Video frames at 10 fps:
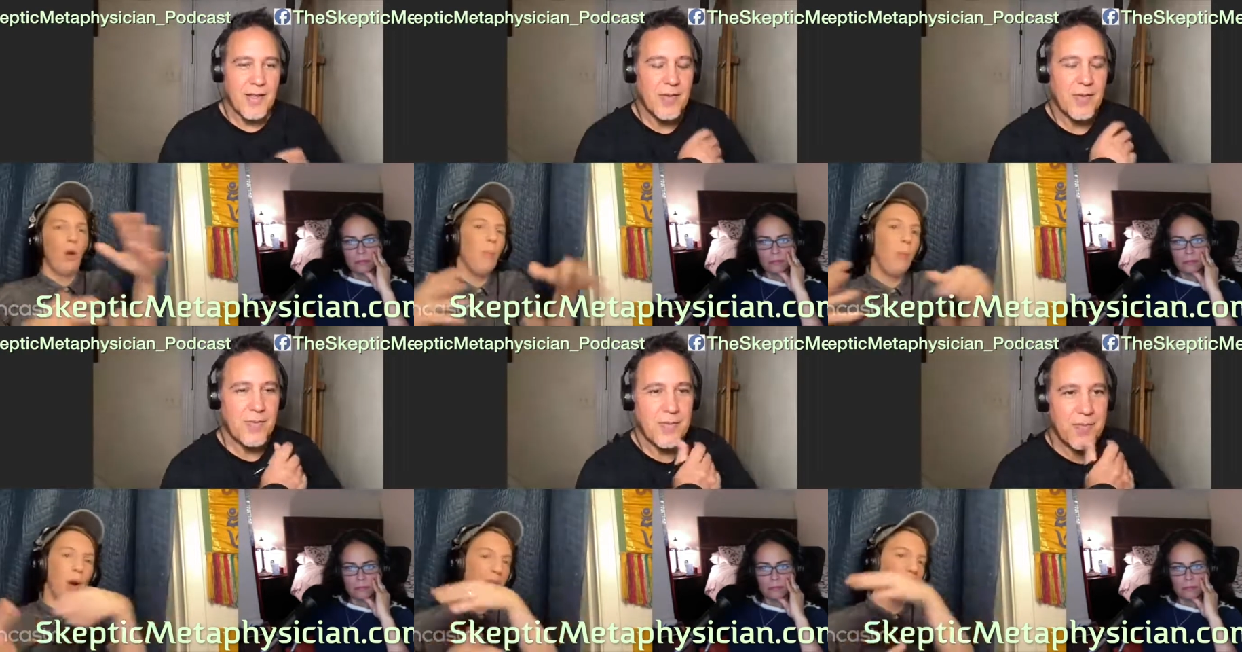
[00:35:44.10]
Speaker 1: it's all
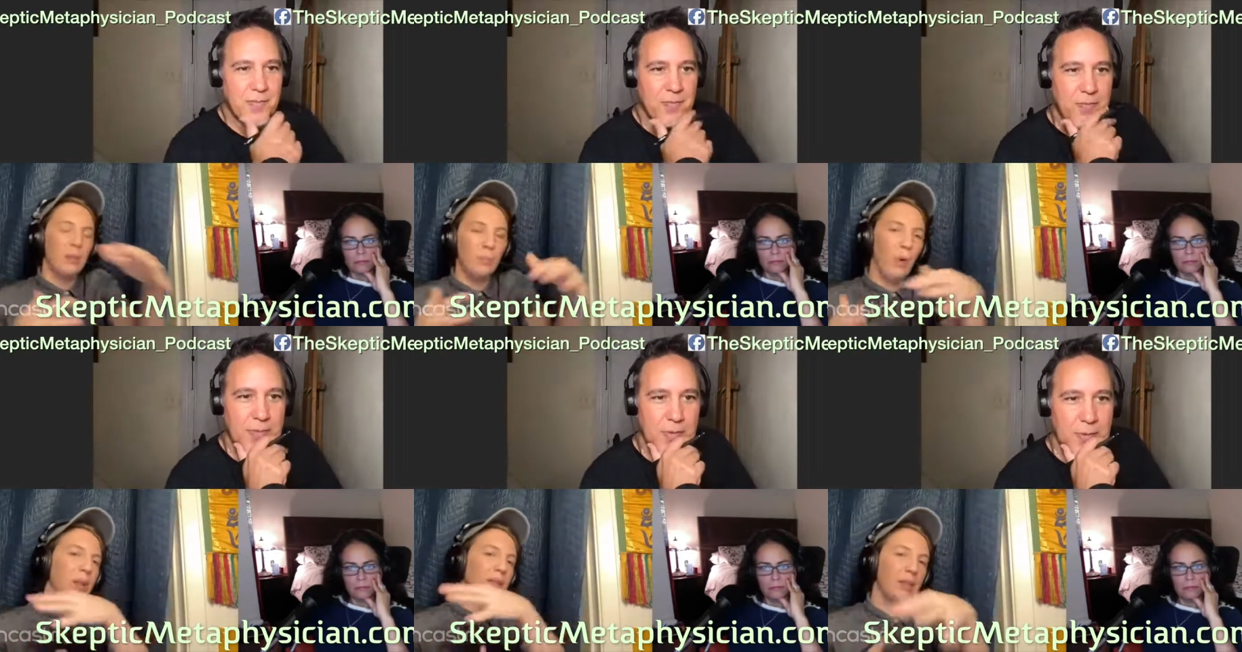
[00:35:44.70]
part of this
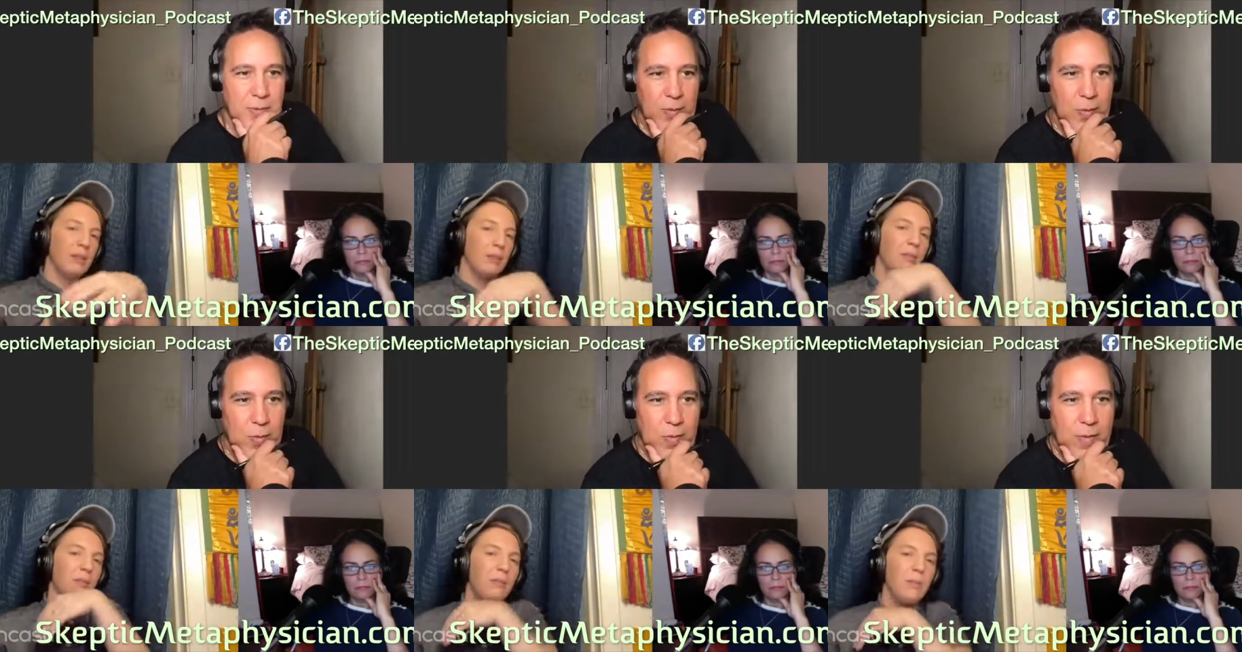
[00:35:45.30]
process
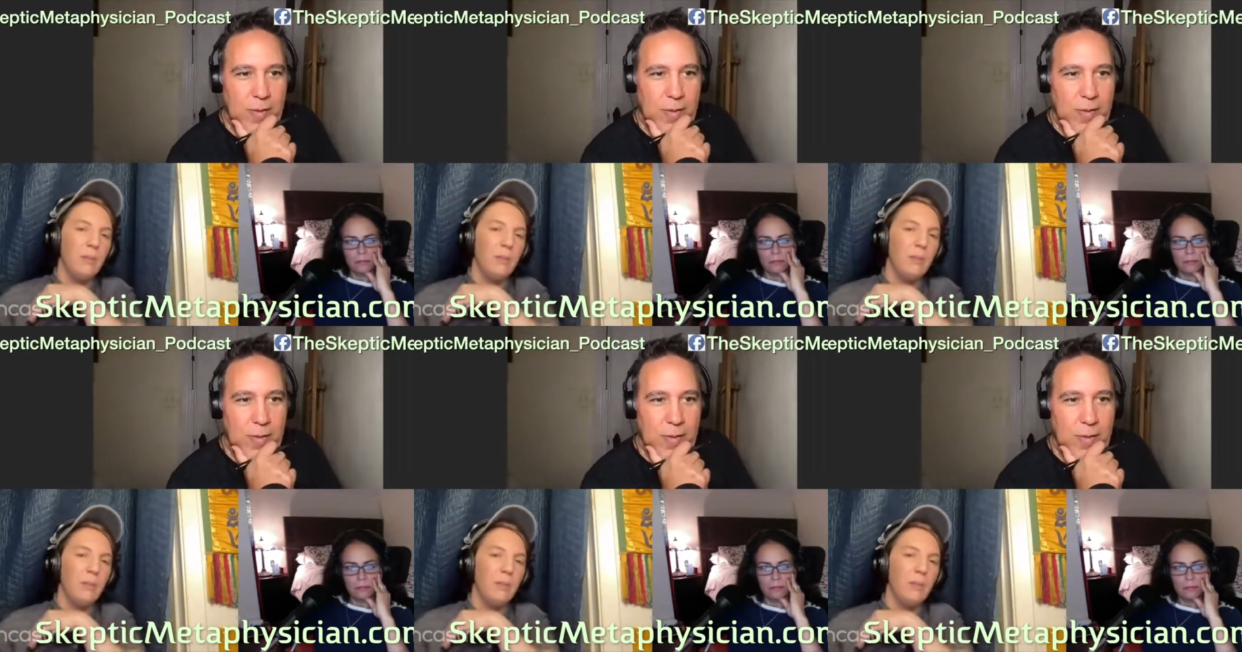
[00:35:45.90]
of